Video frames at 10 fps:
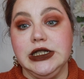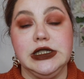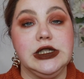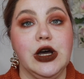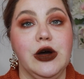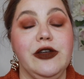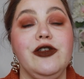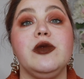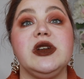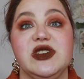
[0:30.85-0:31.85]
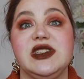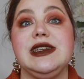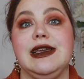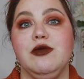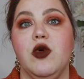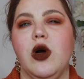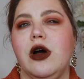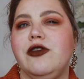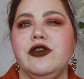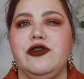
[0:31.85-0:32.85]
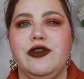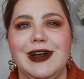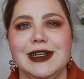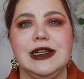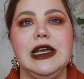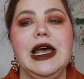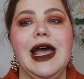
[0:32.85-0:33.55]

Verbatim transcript: So if you want to see more of a fun